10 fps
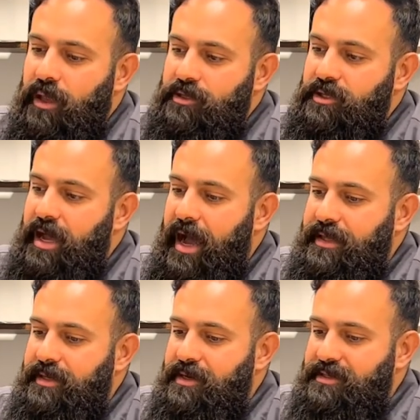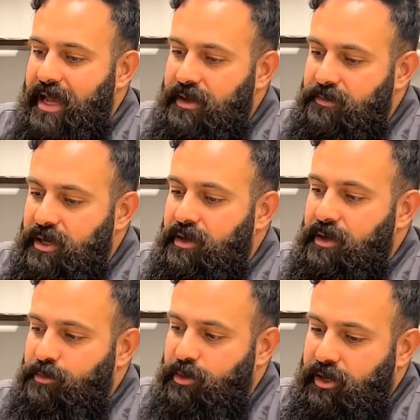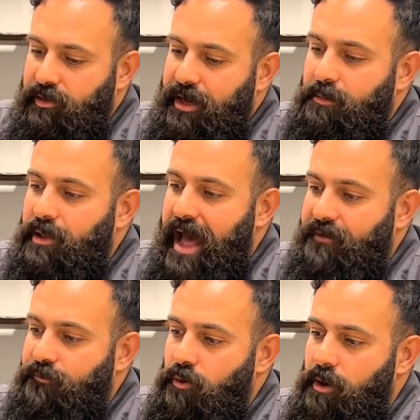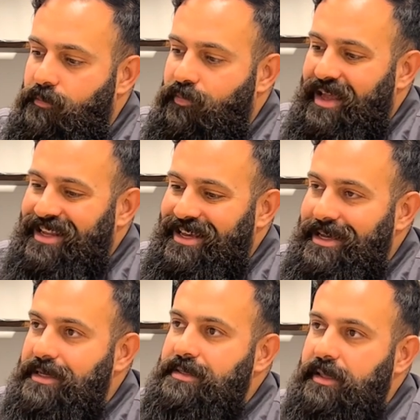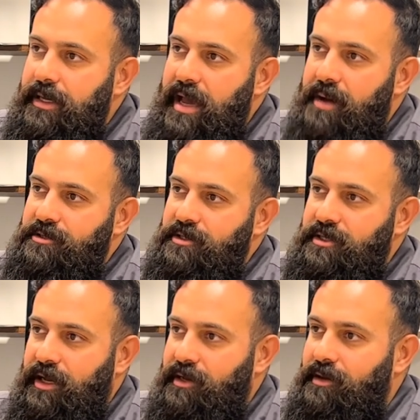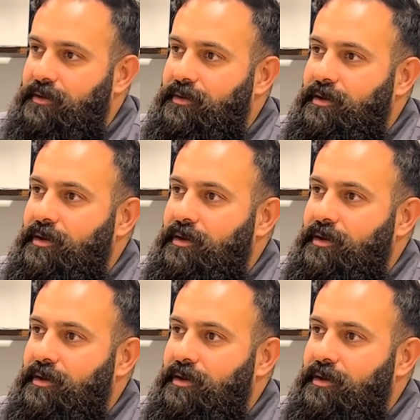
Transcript: So the idea is can you create a platform that easily captures data